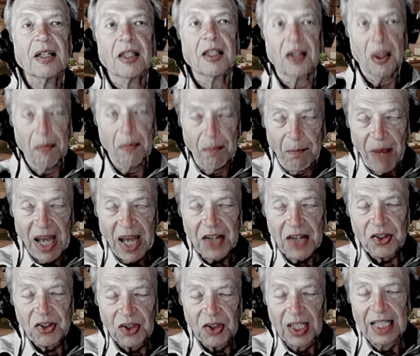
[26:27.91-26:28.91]
The
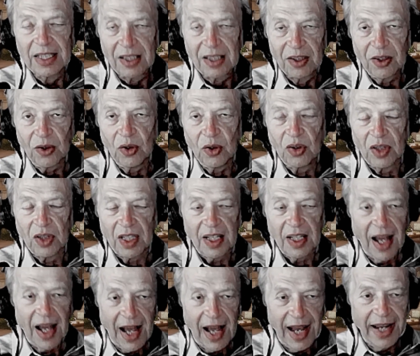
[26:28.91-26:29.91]
best thing to do that
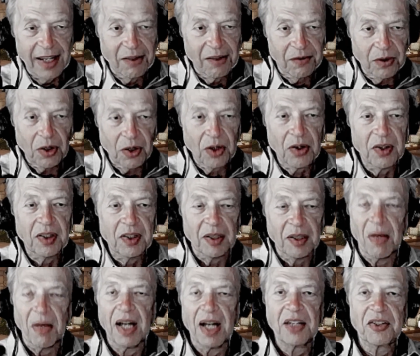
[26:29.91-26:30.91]
I have learned in
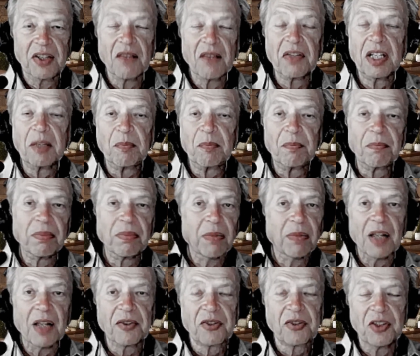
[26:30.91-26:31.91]
my 70
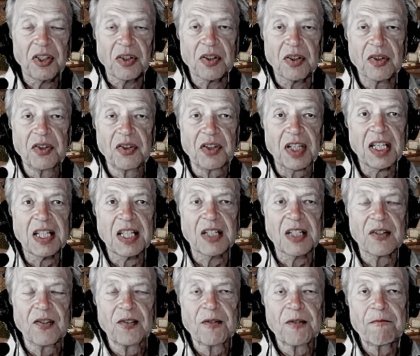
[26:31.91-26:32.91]
plus years
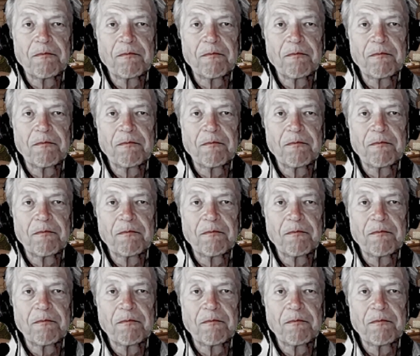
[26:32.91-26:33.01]
is